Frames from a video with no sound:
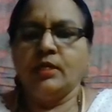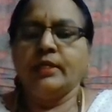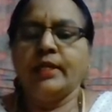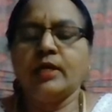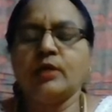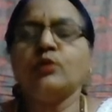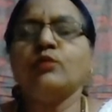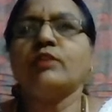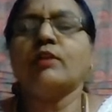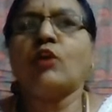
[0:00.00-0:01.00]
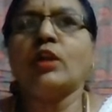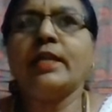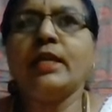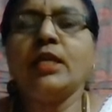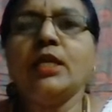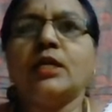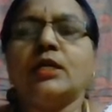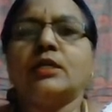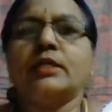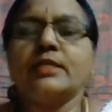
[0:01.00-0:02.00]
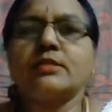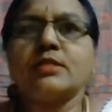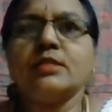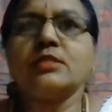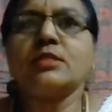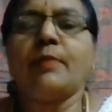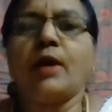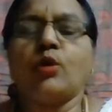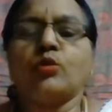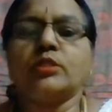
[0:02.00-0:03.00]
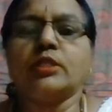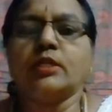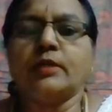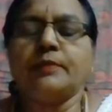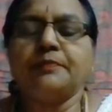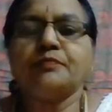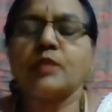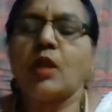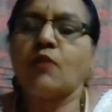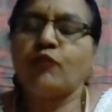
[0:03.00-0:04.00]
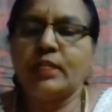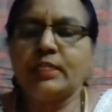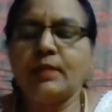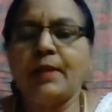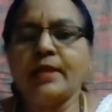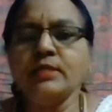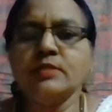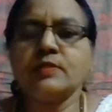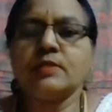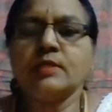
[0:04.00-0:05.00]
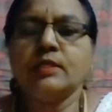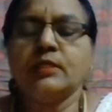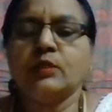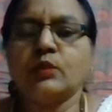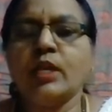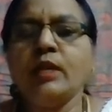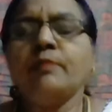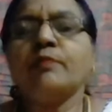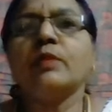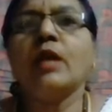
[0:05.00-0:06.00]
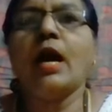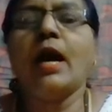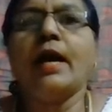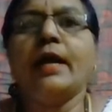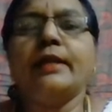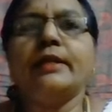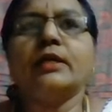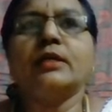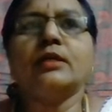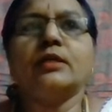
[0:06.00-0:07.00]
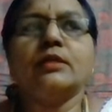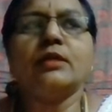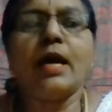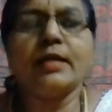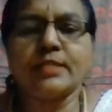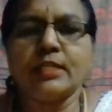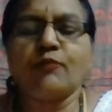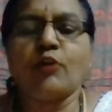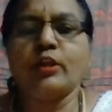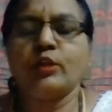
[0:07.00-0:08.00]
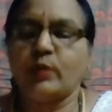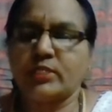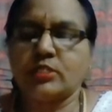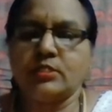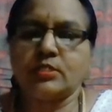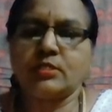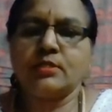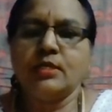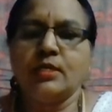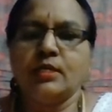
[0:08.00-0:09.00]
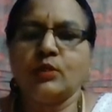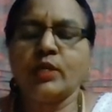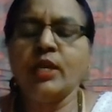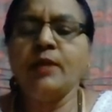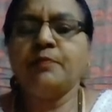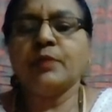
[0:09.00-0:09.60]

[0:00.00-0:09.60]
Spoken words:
Now, we have already discussed about fill in the blanks, okay, and answer the following questions, okay.